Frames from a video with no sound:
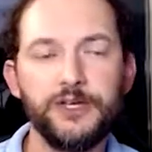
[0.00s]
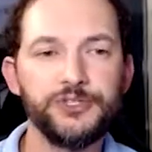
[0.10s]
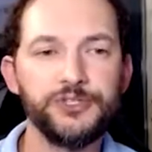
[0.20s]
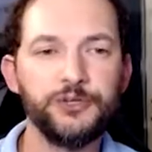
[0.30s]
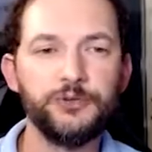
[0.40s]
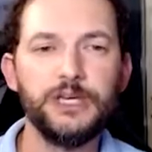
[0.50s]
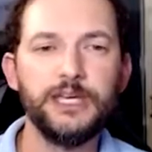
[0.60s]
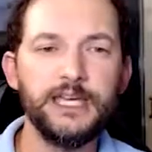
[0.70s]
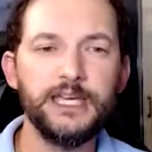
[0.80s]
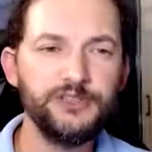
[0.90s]
So
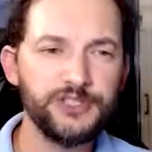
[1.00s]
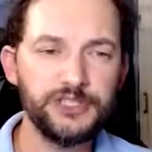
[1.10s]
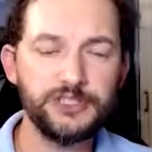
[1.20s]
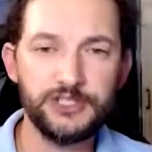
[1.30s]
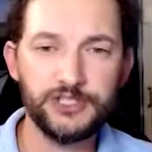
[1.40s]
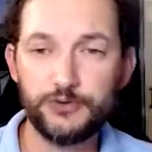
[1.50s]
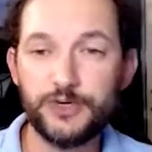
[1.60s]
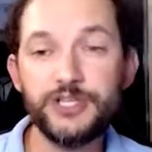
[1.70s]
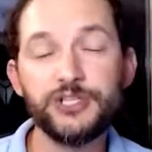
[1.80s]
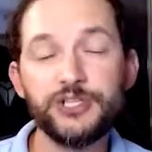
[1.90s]
in this
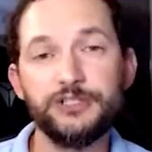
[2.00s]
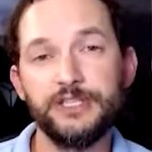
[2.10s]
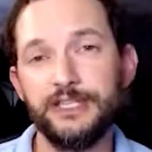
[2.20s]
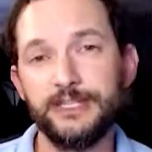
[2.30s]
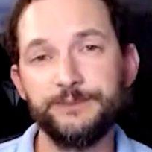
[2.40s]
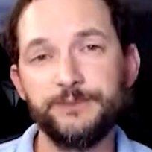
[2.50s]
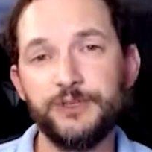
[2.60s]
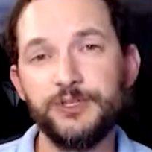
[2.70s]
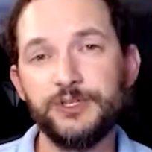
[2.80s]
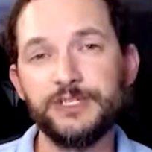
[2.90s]
screenshot here,
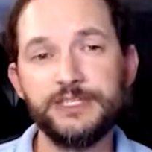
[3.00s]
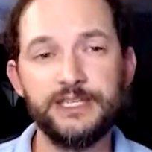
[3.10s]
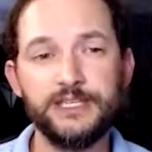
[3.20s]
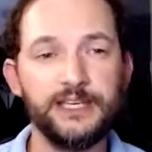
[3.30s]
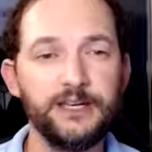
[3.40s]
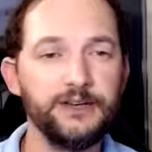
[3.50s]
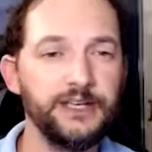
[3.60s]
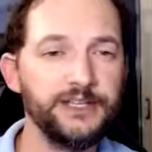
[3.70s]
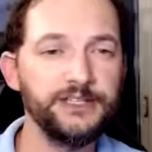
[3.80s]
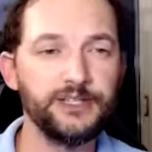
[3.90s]
you can see there
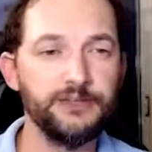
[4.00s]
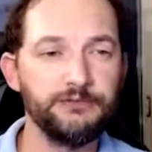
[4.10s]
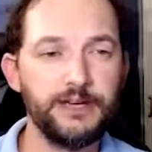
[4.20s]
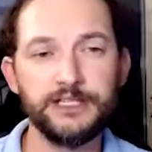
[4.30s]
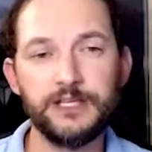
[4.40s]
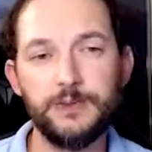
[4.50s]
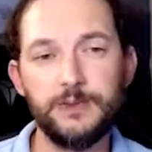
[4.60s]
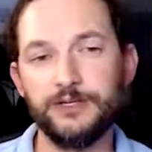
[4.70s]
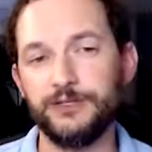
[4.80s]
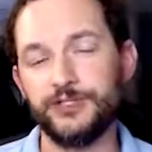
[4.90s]
is a red
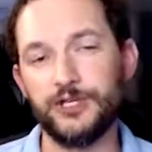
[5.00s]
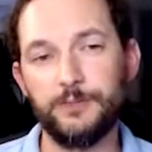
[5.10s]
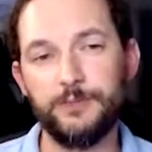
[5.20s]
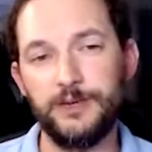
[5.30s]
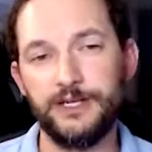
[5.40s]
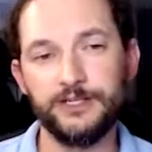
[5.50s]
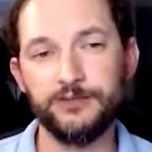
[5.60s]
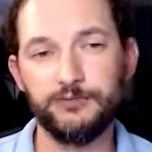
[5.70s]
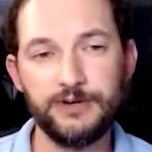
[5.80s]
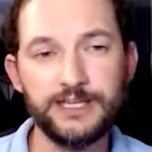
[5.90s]
commit on top and a
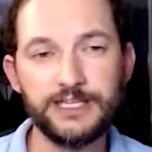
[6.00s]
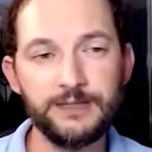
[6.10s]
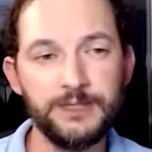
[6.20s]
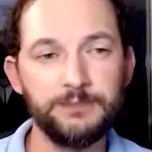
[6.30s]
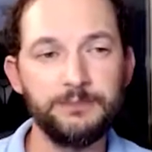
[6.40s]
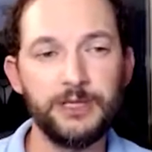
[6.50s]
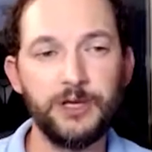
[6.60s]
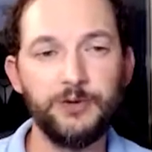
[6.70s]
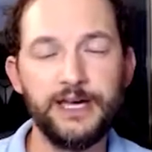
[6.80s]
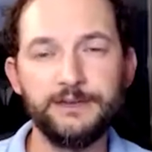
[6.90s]
green commit
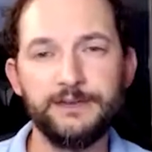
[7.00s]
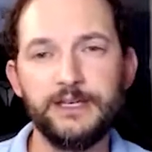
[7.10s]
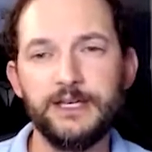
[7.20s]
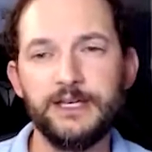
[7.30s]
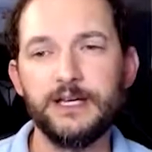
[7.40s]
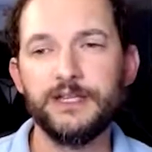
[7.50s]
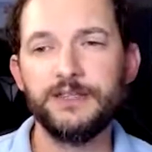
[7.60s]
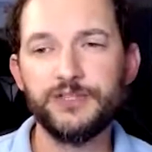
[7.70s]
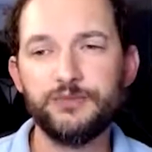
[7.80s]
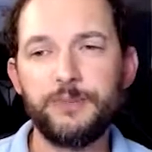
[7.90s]
below that.
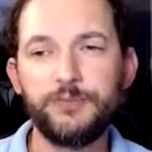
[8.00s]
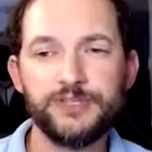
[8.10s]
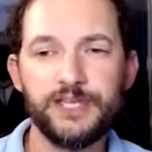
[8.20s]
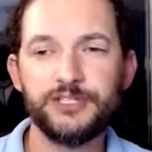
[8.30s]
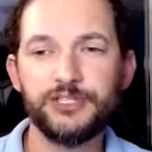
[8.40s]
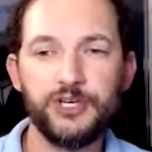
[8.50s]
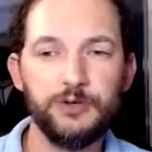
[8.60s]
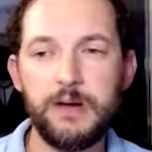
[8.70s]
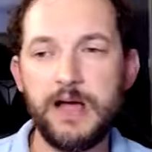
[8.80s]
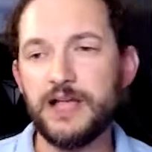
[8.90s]
This represents,
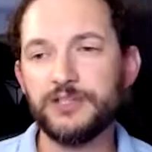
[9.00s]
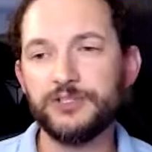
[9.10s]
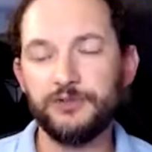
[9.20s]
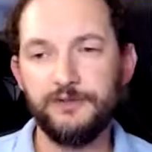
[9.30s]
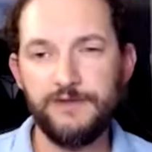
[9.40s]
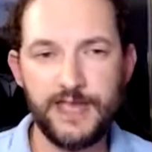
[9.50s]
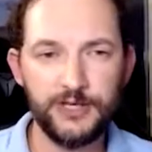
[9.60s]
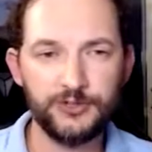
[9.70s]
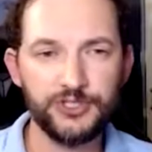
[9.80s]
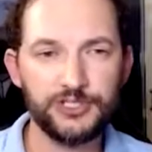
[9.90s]
pass or
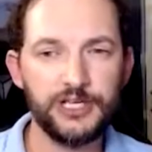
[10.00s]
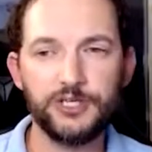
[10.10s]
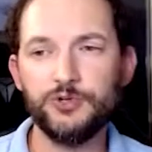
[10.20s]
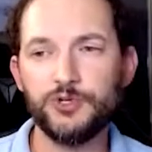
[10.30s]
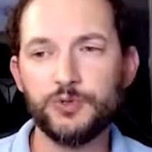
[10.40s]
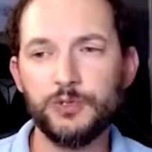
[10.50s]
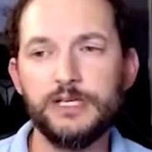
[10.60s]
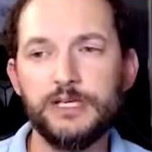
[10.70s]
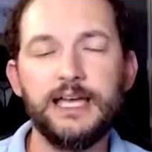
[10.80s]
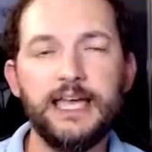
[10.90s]
fail, just like
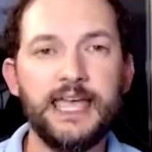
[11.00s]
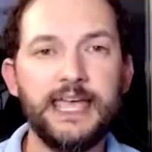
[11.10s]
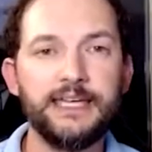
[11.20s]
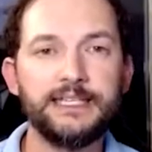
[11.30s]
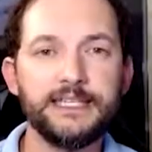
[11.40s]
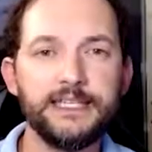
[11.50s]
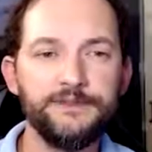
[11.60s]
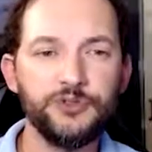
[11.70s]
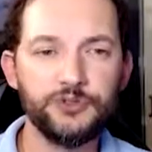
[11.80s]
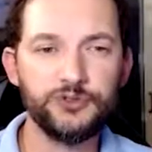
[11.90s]
usual. And
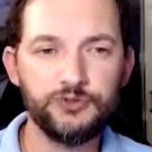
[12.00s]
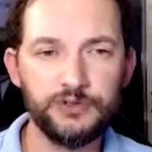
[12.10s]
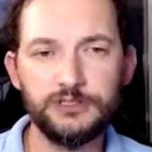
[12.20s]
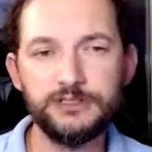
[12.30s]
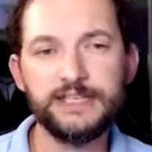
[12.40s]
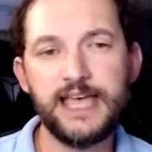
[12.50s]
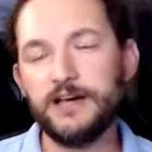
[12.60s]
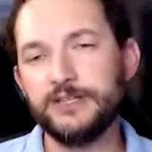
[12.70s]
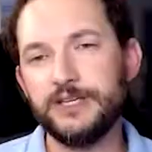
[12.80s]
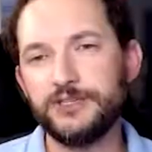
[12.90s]
if you drill
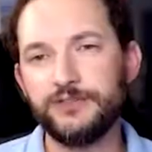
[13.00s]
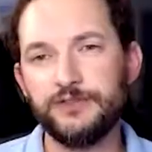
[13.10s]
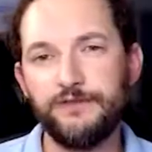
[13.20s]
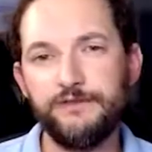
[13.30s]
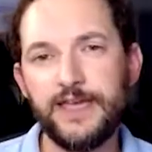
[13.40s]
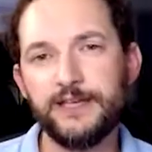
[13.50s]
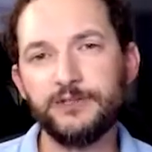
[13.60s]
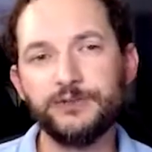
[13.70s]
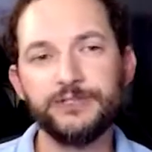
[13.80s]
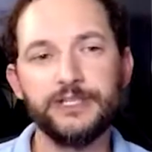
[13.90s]
down into the
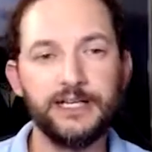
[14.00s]
failed